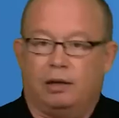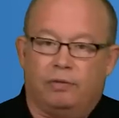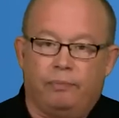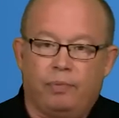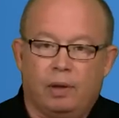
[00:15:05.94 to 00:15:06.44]

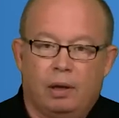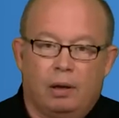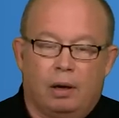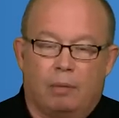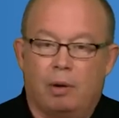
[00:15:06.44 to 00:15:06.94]

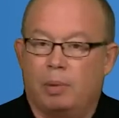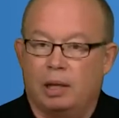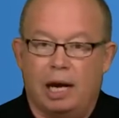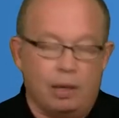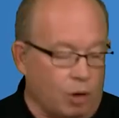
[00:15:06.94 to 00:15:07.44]
I remember a
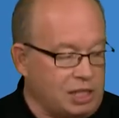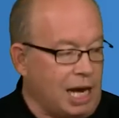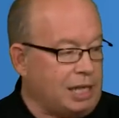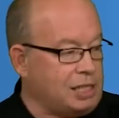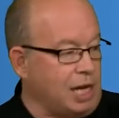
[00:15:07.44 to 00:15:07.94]
lady once
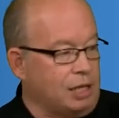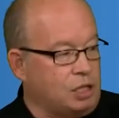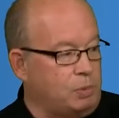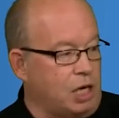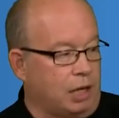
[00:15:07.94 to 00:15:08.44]
had a sales
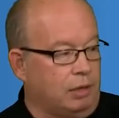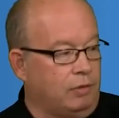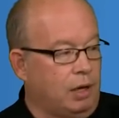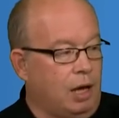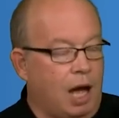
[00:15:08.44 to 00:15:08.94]
objective.
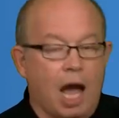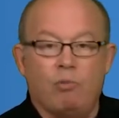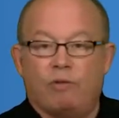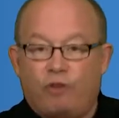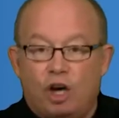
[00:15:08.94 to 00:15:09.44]
I
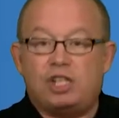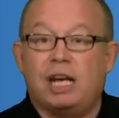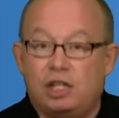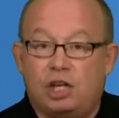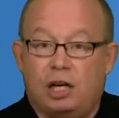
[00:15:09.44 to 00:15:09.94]
reverse
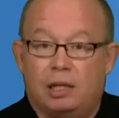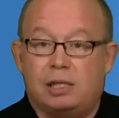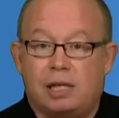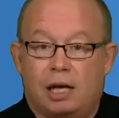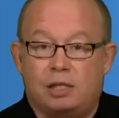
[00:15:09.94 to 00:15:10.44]
engineered the
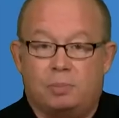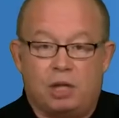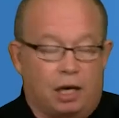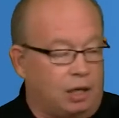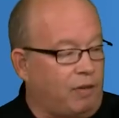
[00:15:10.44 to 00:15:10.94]
sales
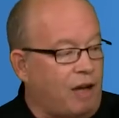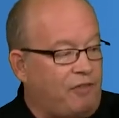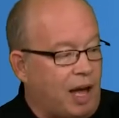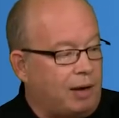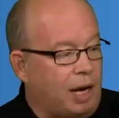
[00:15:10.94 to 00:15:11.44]
objective. I
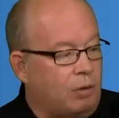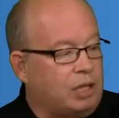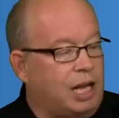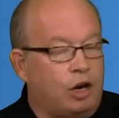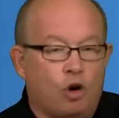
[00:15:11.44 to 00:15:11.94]
found out
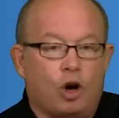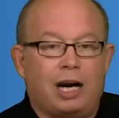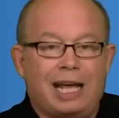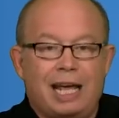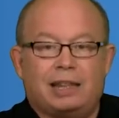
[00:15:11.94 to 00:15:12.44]
that in order
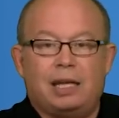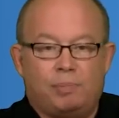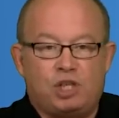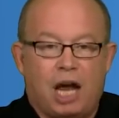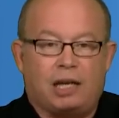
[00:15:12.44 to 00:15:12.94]
to hit the
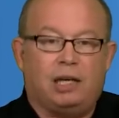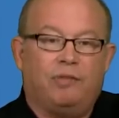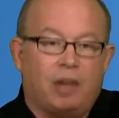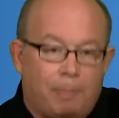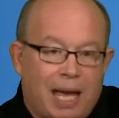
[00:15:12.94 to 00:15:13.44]

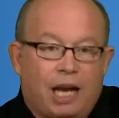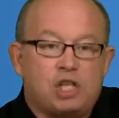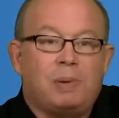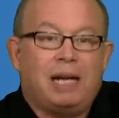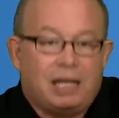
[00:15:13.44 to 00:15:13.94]
objective that
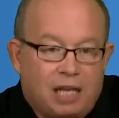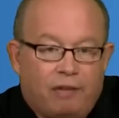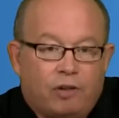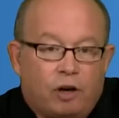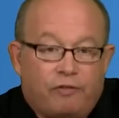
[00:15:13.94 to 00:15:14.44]
management had
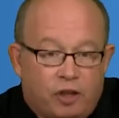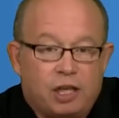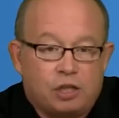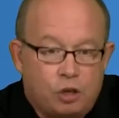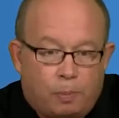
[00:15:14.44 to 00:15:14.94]
given her for
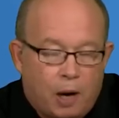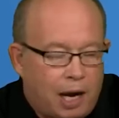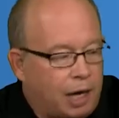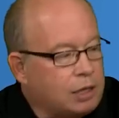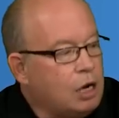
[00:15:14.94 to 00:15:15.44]
this new
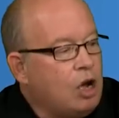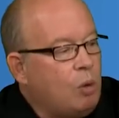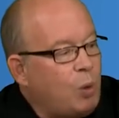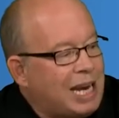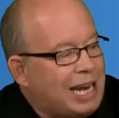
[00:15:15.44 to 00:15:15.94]
product,
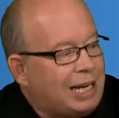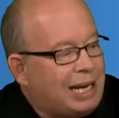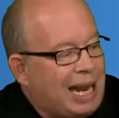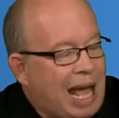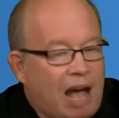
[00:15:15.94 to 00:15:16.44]
we
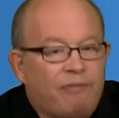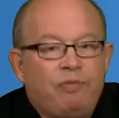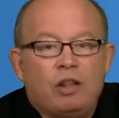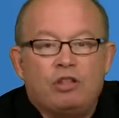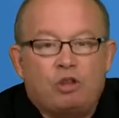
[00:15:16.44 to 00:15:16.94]
needed to have
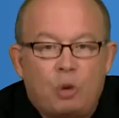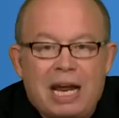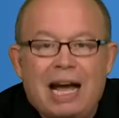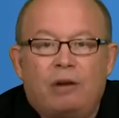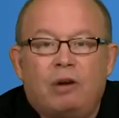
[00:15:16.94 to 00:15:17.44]

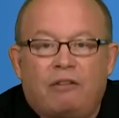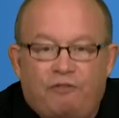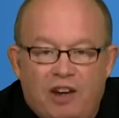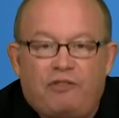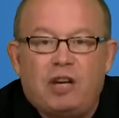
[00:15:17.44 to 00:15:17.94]

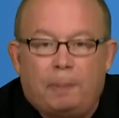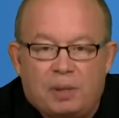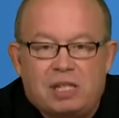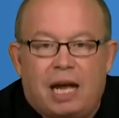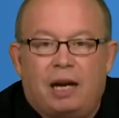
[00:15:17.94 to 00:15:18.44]

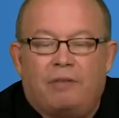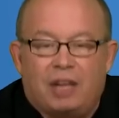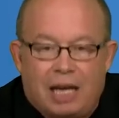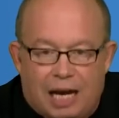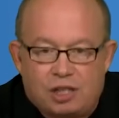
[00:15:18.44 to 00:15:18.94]
350% of the
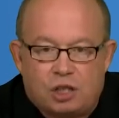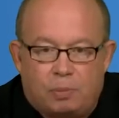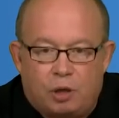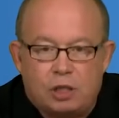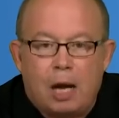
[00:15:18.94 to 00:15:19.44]

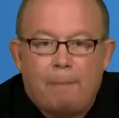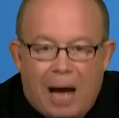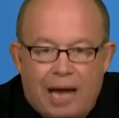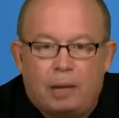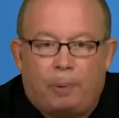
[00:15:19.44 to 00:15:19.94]
customers
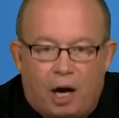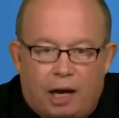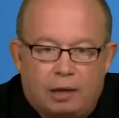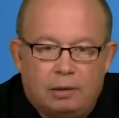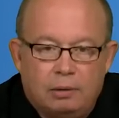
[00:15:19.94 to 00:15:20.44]
buy the product.